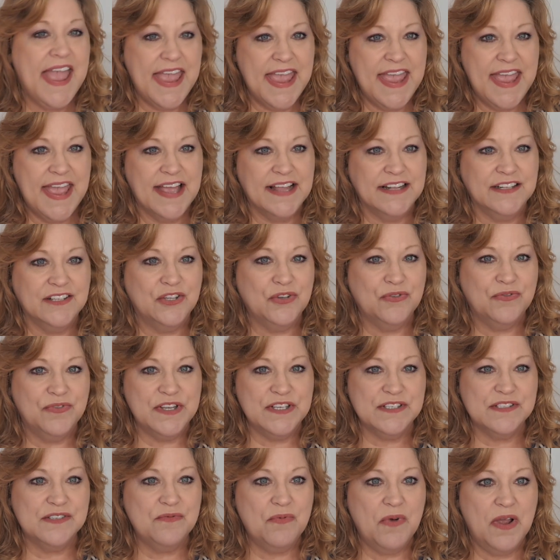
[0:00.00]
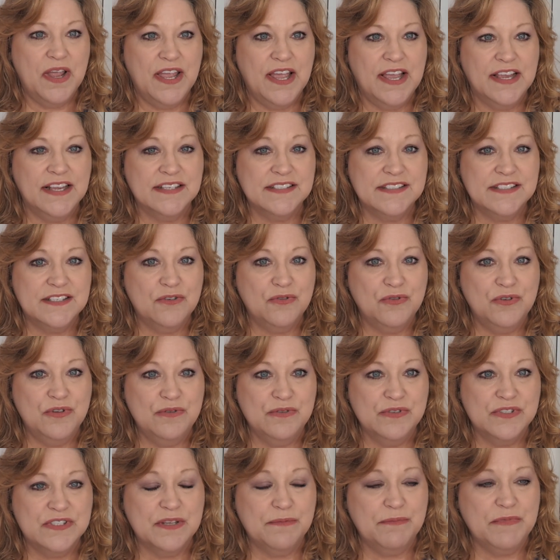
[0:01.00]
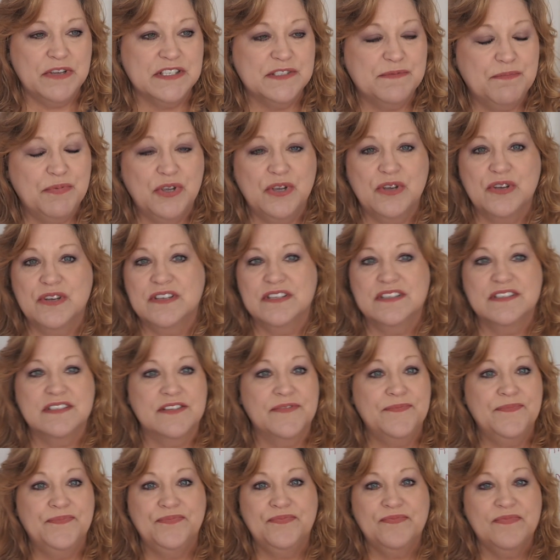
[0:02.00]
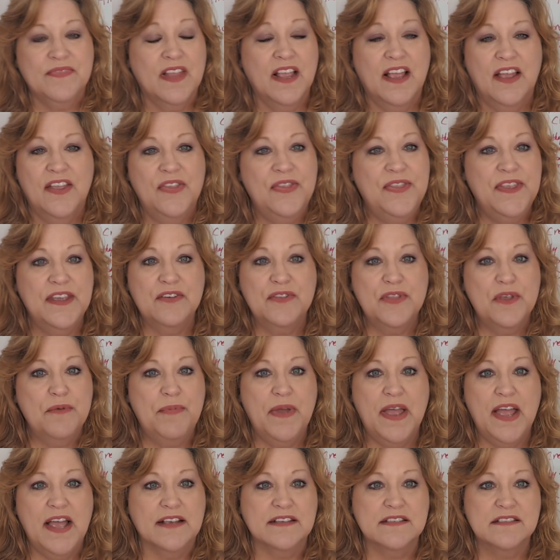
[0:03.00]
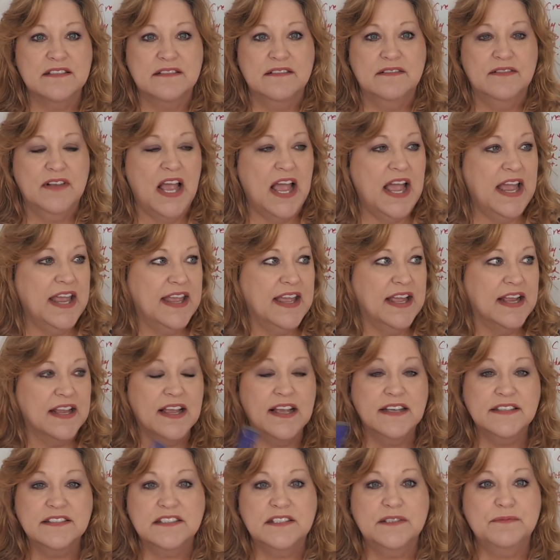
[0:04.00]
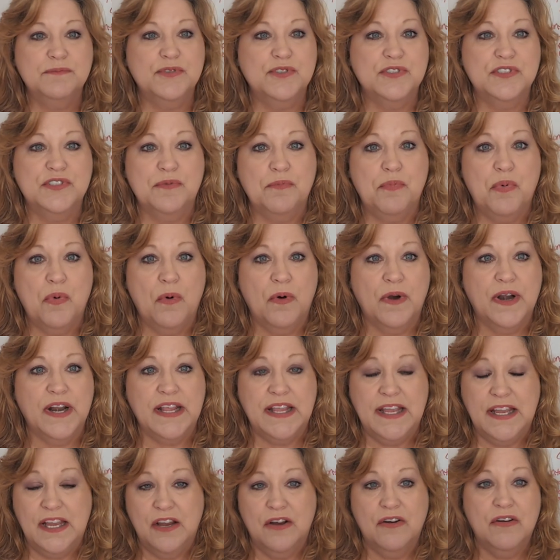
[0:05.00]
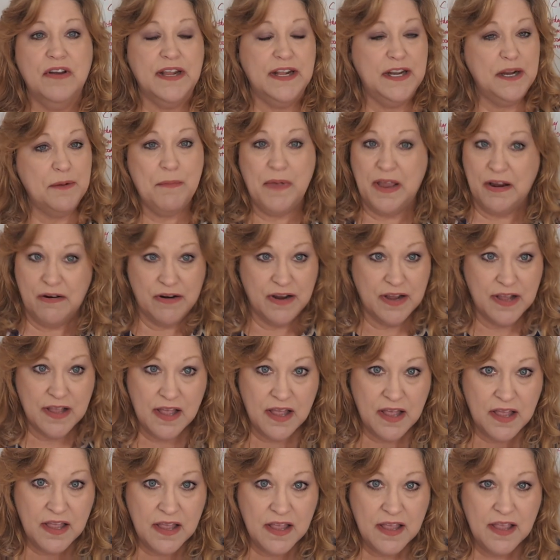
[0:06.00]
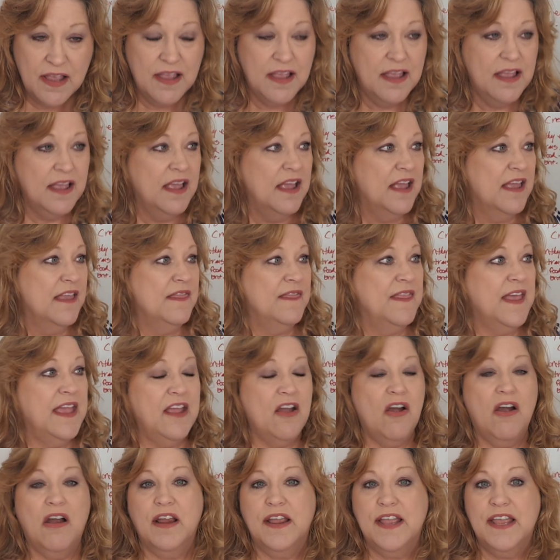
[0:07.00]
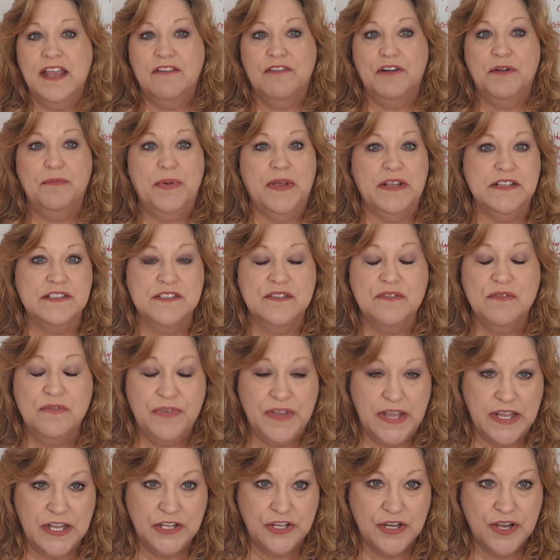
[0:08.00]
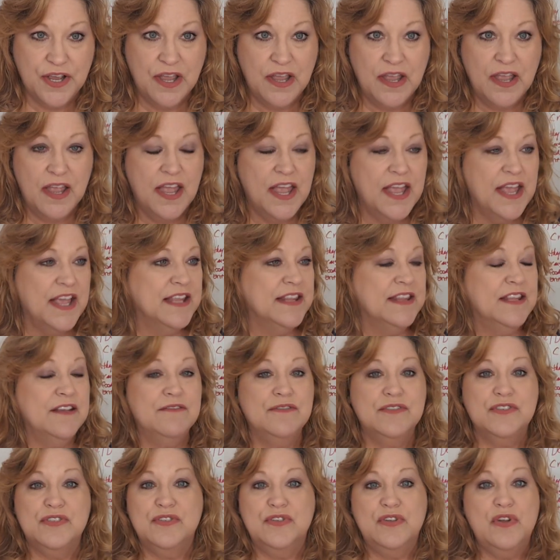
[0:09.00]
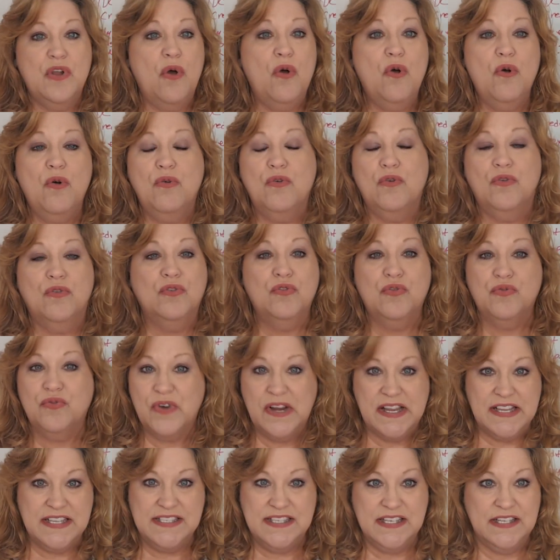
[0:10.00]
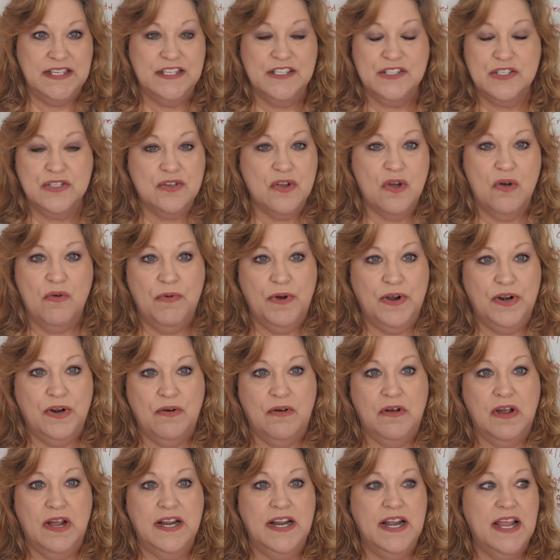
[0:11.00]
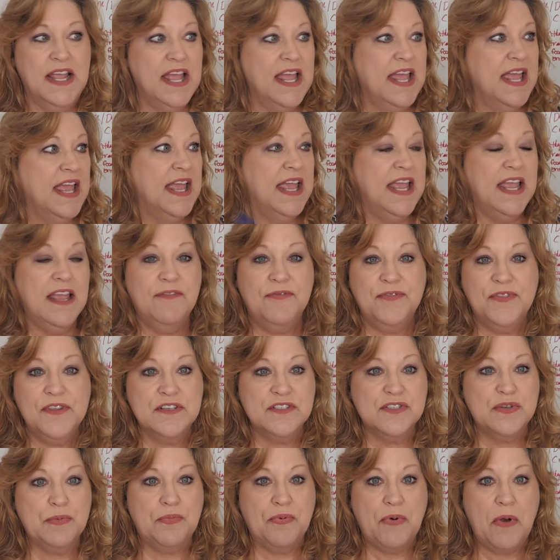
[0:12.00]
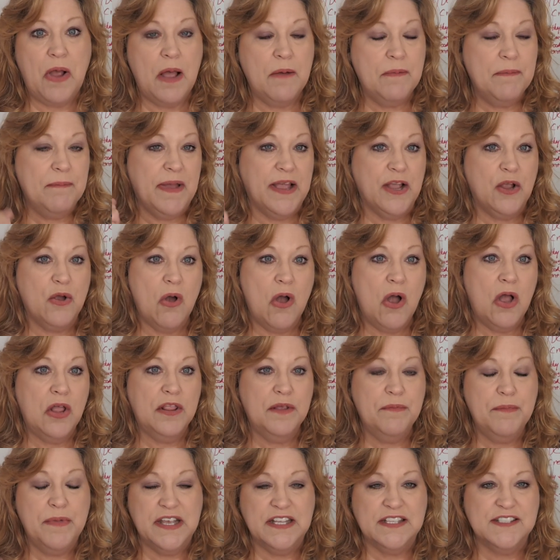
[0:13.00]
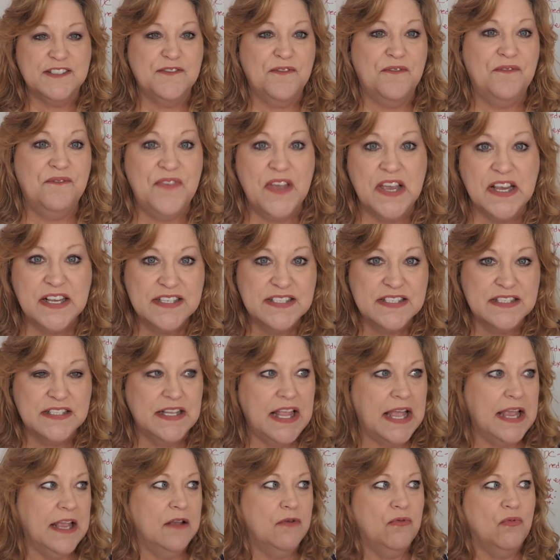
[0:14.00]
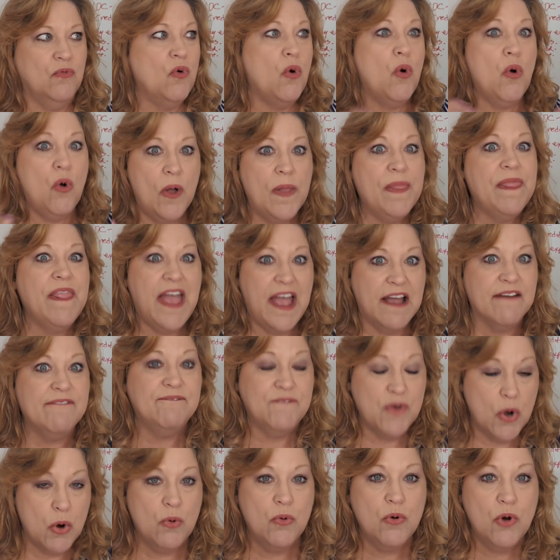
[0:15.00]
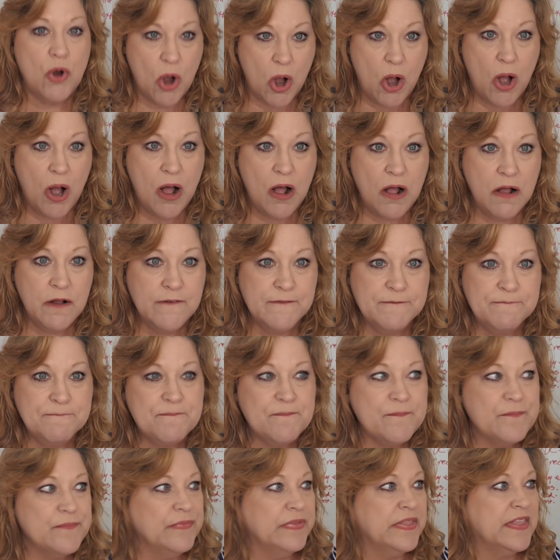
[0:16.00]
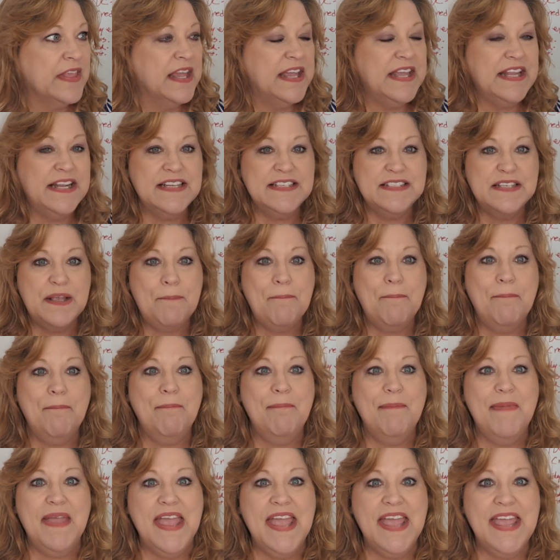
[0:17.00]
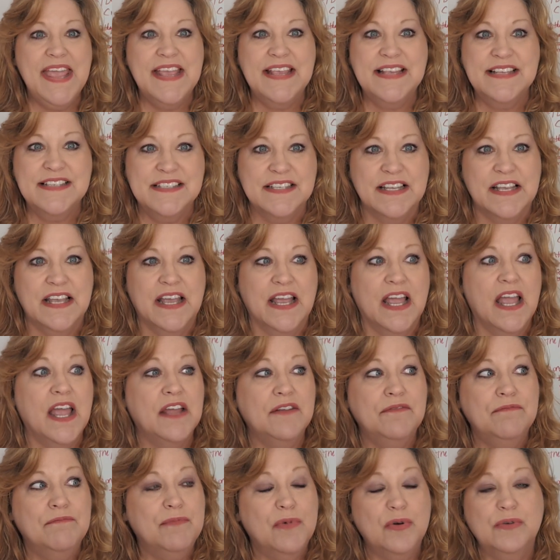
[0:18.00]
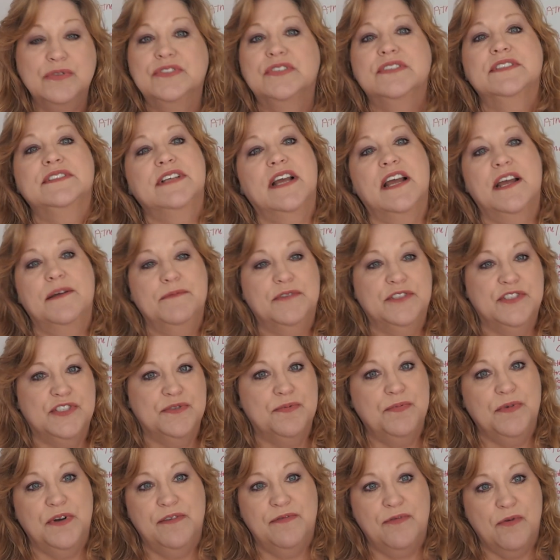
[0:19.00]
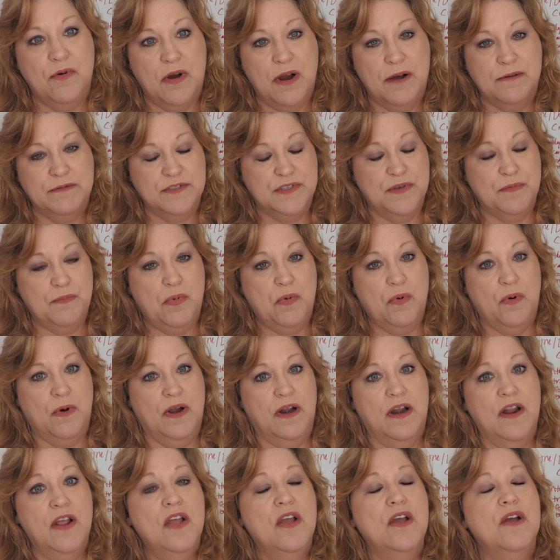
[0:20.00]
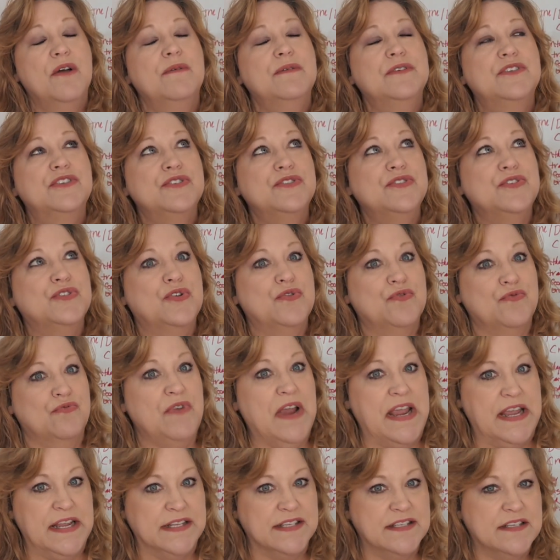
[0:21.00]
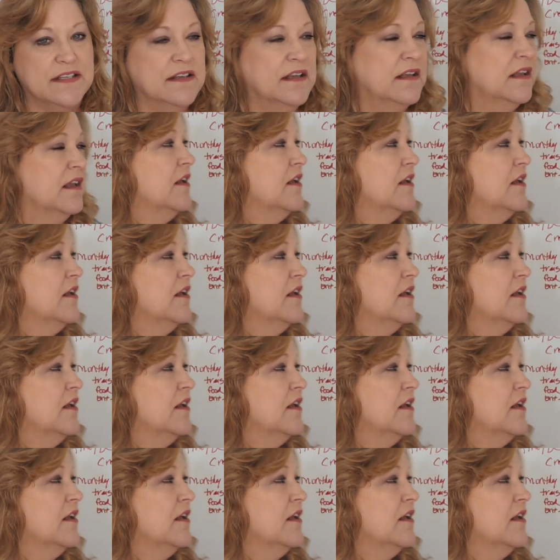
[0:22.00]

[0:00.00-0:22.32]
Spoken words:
And the reason why I still use them is because they're the best. I get customer support here in America. They are here in Pennsylvania. There is no craziness going on. If there's a problem, I call them. It's fixed like on that phone call. It is amazing. And most of the time it's 24-hour support, which is great.